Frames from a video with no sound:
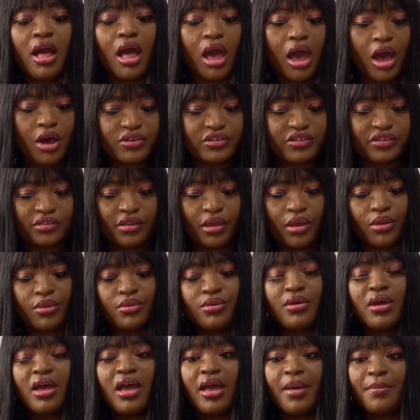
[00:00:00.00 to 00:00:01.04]

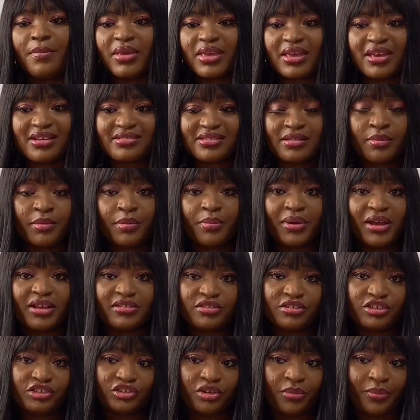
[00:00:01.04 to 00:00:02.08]
Also, because I'm a
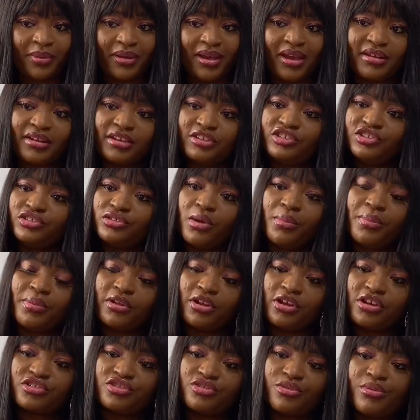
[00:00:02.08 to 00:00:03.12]
personal shopper and I shop
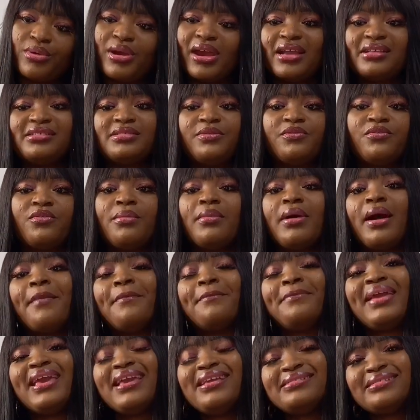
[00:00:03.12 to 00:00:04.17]
luxury items from my
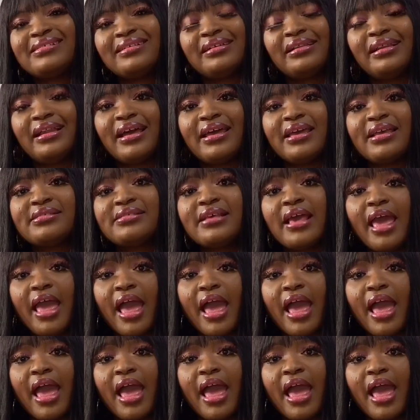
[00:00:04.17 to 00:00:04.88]
amazing clients,